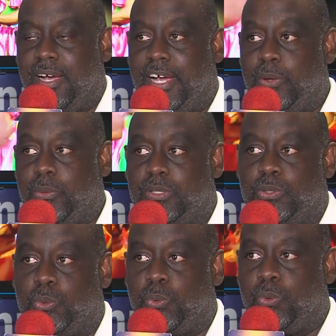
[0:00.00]
I will
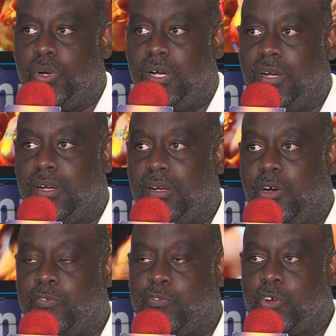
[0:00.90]
do.
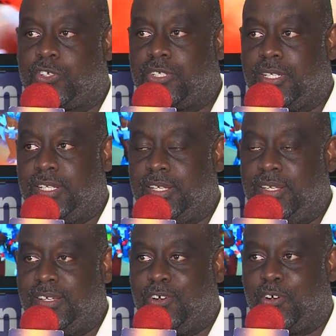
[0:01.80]
Unfortunately,
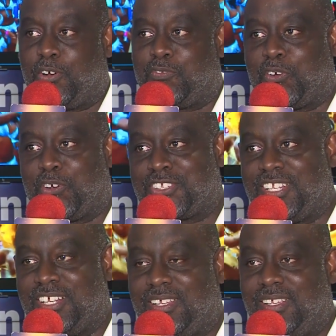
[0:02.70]
or
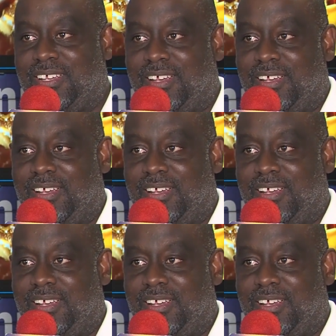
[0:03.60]
fortunately,